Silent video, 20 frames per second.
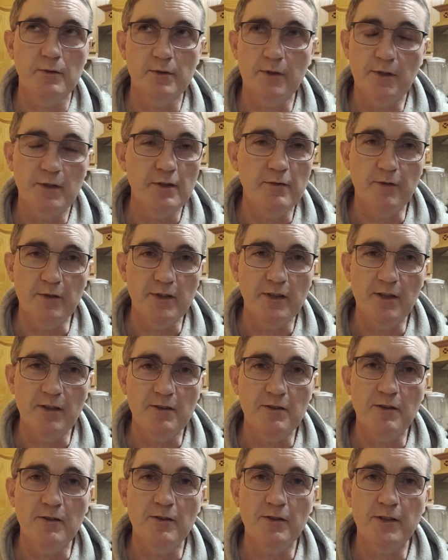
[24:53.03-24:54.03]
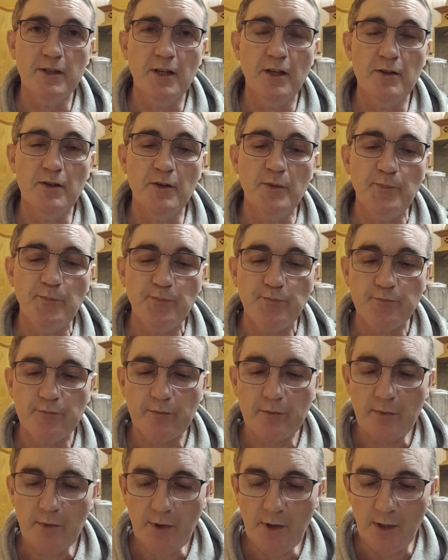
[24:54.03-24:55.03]
different things altogether.
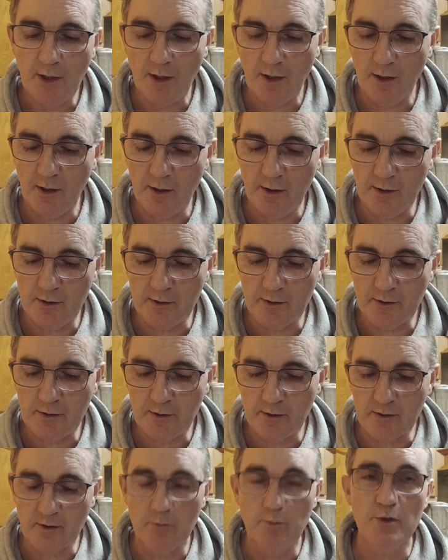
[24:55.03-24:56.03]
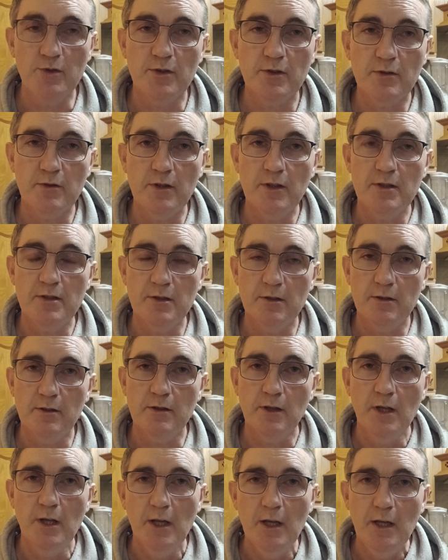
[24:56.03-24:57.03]
And Dr. Bruce Grayson
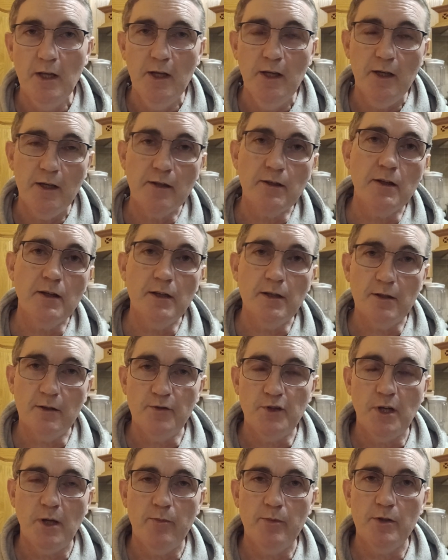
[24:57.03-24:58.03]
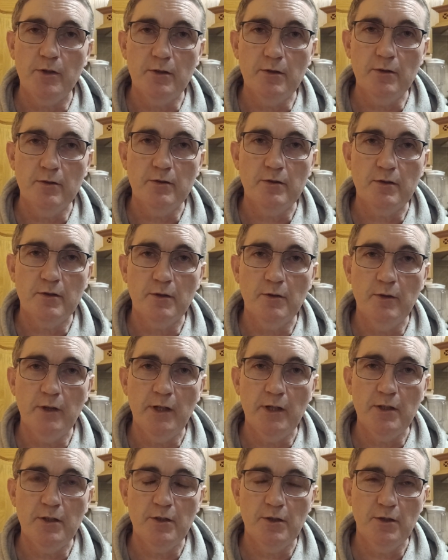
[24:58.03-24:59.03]
in a later chapter does go
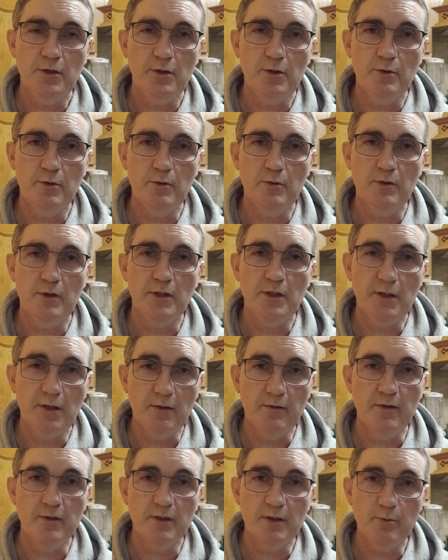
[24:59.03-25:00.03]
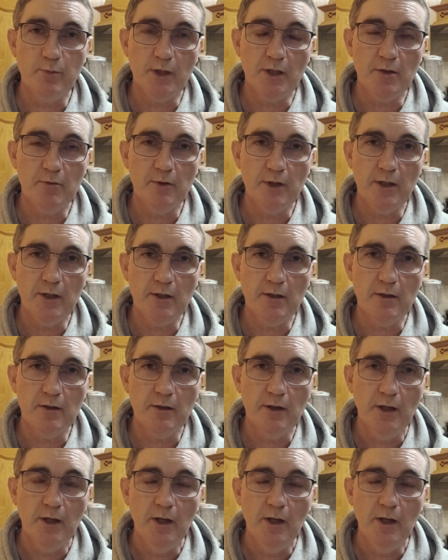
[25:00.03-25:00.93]
into the difference between